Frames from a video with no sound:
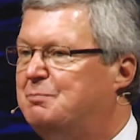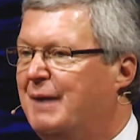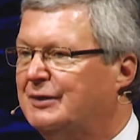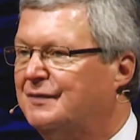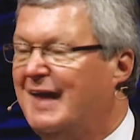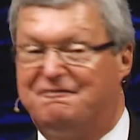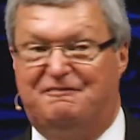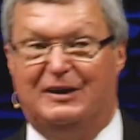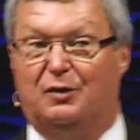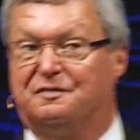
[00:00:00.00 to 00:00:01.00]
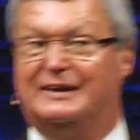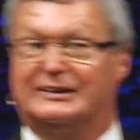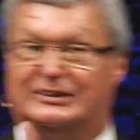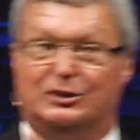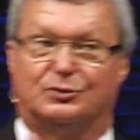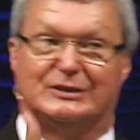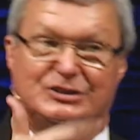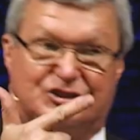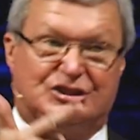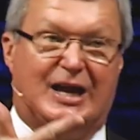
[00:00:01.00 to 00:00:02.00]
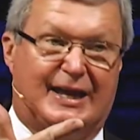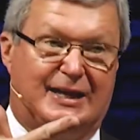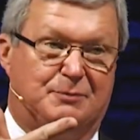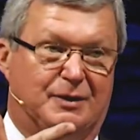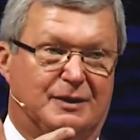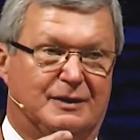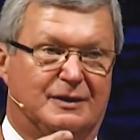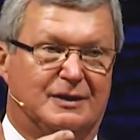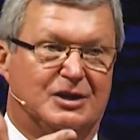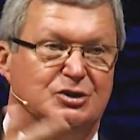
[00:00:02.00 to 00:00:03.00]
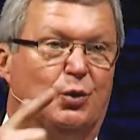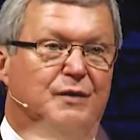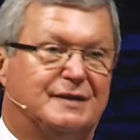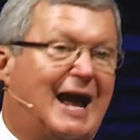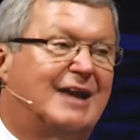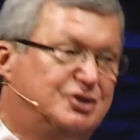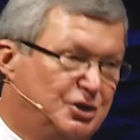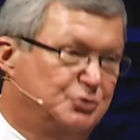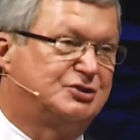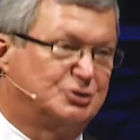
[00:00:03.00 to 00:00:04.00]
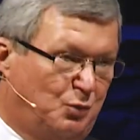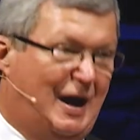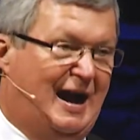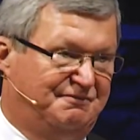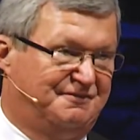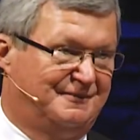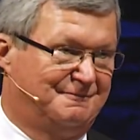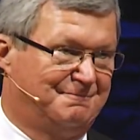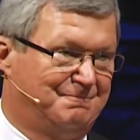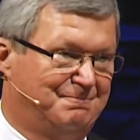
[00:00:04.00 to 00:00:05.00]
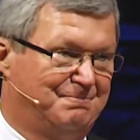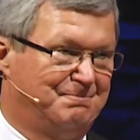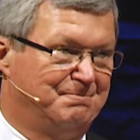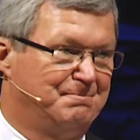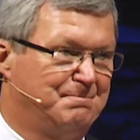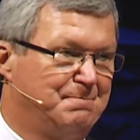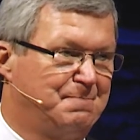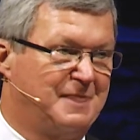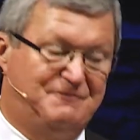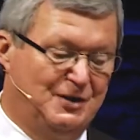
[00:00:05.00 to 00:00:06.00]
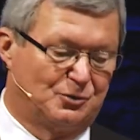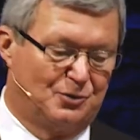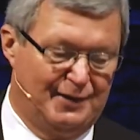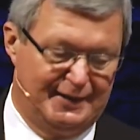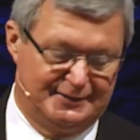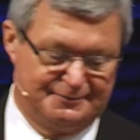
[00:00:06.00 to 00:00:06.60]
better that felt than guilt and shame knowing that I'd used his wife. It felt great.